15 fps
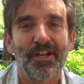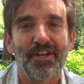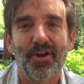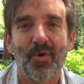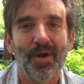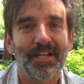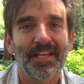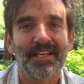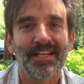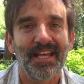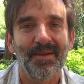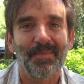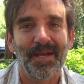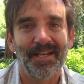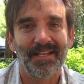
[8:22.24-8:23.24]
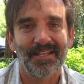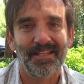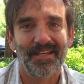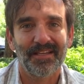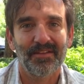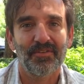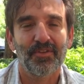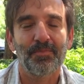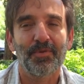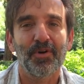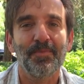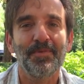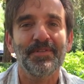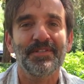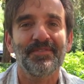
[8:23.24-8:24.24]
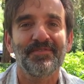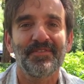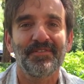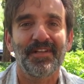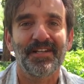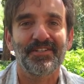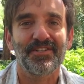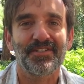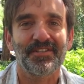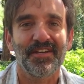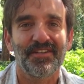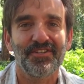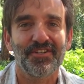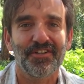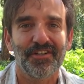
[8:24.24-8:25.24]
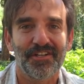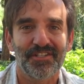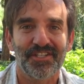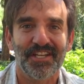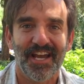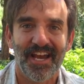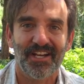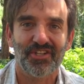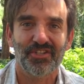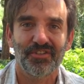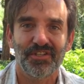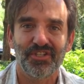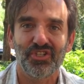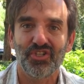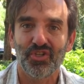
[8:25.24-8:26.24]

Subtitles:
no one can name anything. The purpose of the legislature is to actually